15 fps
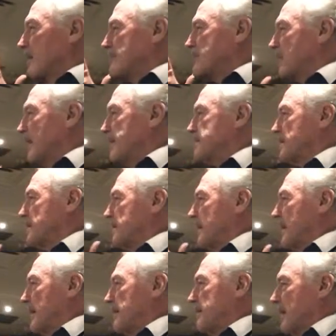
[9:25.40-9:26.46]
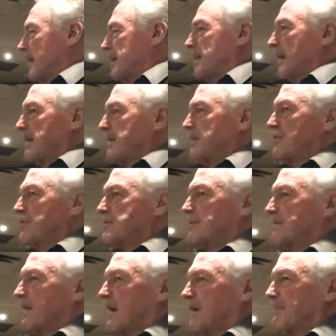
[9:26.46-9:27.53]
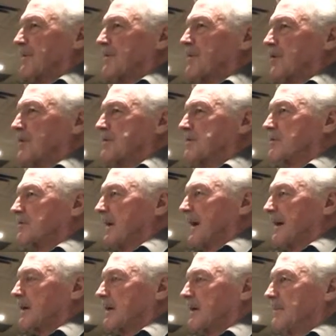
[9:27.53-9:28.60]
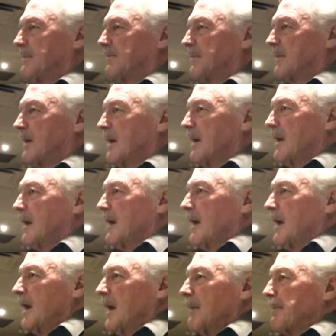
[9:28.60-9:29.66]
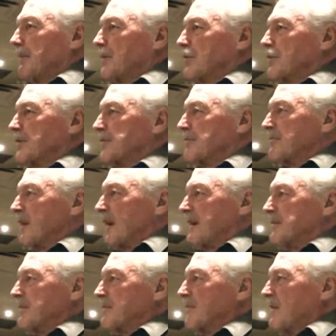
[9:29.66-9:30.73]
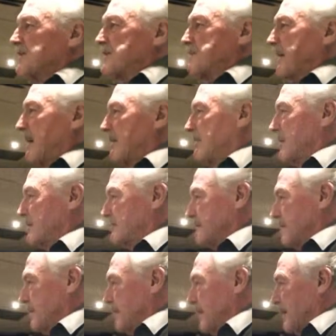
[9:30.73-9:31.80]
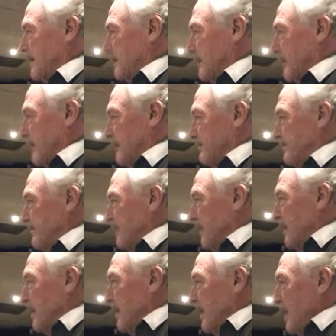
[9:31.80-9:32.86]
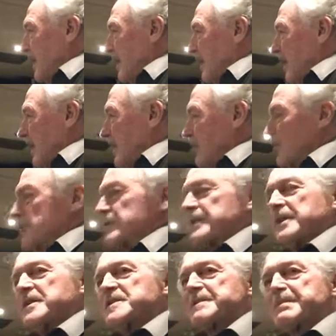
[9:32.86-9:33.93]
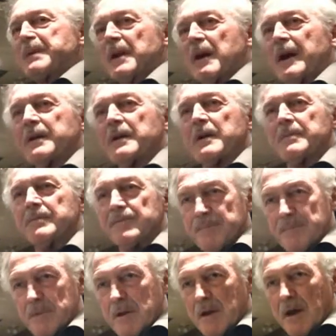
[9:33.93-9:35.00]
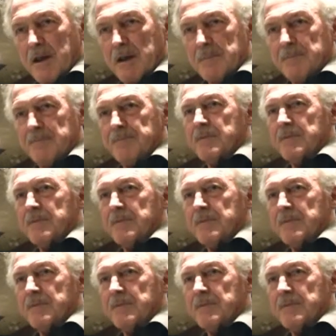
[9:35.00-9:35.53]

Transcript: transit and land use development not too badly. But look at the line that runs parallel to the young line. Look at the Spadina line.